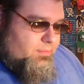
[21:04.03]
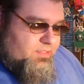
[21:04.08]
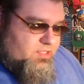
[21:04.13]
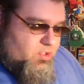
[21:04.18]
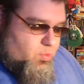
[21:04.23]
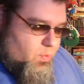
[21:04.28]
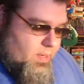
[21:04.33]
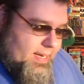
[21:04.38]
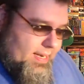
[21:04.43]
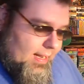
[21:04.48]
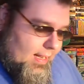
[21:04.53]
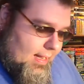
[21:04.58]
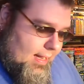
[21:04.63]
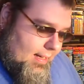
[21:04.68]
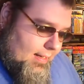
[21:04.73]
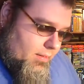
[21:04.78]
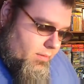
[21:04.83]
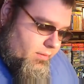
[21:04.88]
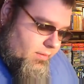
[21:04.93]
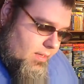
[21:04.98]
it was
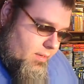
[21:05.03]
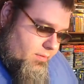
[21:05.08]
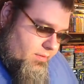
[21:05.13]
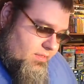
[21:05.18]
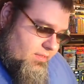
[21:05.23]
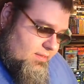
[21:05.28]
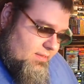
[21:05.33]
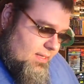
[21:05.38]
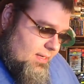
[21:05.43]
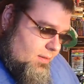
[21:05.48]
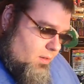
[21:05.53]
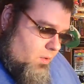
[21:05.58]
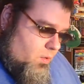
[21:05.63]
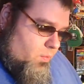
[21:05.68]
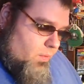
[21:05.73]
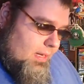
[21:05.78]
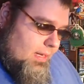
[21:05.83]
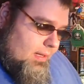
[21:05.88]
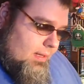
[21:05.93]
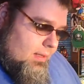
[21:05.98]
$3. I was just like, oh
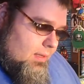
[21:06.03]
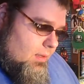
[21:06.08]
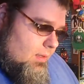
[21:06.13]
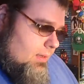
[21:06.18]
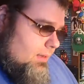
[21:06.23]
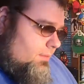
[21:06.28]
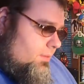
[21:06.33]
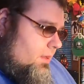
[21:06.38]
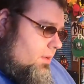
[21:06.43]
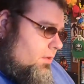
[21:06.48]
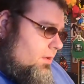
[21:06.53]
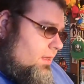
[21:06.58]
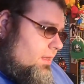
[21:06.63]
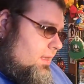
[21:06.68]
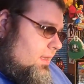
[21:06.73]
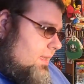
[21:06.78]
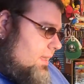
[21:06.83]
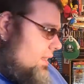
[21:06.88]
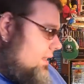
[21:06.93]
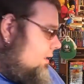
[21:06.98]
well, I'll go ahead
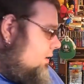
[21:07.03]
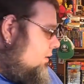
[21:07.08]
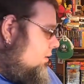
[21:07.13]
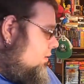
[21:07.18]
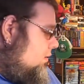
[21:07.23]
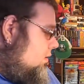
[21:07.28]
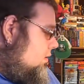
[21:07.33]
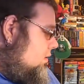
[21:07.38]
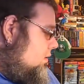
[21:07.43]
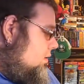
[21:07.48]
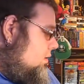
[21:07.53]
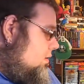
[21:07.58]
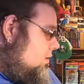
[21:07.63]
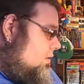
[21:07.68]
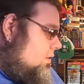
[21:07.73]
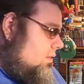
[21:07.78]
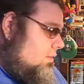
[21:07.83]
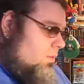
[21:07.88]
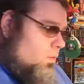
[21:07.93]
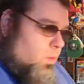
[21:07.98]
and get it.
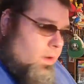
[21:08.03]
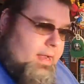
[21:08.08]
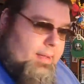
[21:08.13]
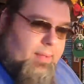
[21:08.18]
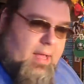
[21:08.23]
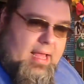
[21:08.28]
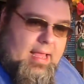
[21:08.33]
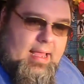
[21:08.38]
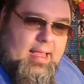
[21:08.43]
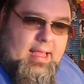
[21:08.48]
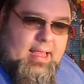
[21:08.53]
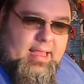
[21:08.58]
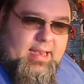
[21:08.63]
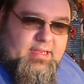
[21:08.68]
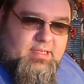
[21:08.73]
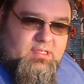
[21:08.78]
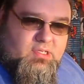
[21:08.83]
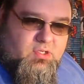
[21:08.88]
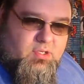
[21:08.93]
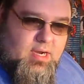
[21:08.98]

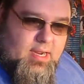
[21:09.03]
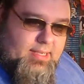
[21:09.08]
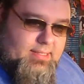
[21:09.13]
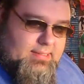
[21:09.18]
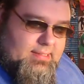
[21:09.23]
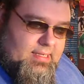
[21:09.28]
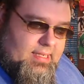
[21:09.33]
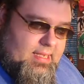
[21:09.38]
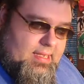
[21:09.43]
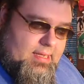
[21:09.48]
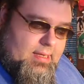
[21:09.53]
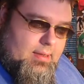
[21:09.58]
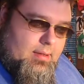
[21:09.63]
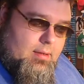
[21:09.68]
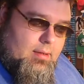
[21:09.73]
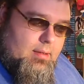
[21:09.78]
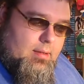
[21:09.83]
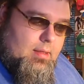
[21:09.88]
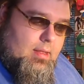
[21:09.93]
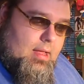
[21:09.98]
ReBuy-itis strikes again.
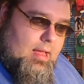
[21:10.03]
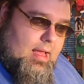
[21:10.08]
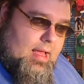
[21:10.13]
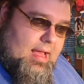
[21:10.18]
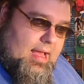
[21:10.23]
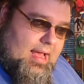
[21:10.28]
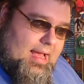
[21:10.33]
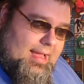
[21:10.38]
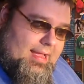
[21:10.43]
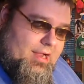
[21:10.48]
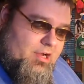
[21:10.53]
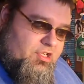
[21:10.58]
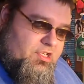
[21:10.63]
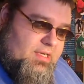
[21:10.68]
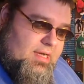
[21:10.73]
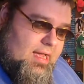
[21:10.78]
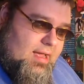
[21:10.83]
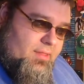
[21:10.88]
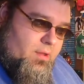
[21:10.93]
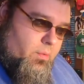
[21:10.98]
Here's
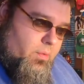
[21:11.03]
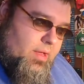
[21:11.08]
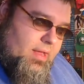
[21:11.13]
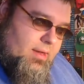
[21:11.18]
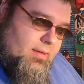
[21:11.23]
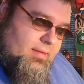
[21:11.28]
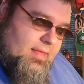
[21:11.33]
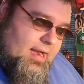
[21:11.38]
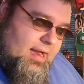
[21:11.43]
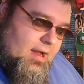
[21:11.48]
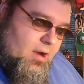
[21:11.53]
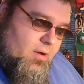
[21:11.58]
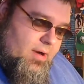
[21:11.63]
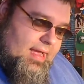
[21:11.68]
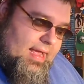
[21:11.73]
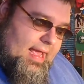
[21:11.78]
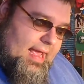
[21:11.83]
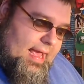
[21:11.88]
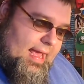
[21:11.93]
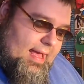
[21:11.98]
another one that I
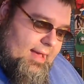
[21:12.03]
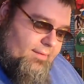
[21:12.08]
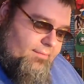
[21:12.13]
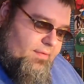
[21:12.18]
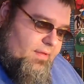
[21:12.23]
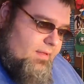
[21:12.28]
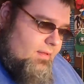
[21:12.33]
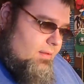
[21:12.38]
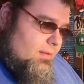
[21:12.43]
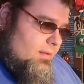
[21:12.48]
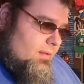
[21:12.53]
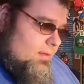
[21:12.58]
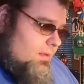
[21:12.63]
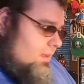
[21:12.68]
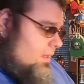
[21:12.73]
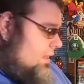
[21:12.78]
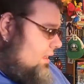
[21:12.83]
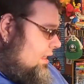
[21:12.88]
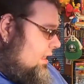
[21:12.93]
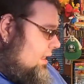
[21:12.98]
already have.
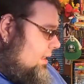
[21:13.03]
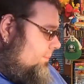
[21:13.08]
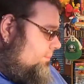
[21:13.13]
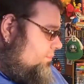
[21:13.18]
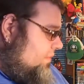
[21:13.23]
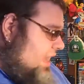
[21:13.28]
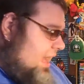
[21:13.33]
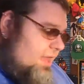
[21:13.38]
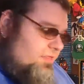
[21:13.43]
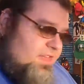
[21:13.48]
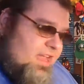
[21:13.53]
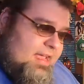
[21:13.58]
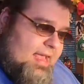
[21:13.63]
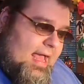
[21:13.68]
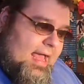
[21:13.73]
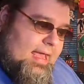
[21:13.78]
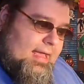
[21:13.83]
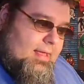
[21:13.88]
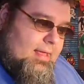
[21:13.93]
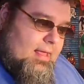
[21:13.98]
I think
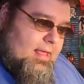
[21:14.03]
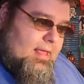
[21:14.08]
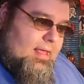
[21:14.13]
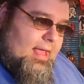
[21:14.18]
I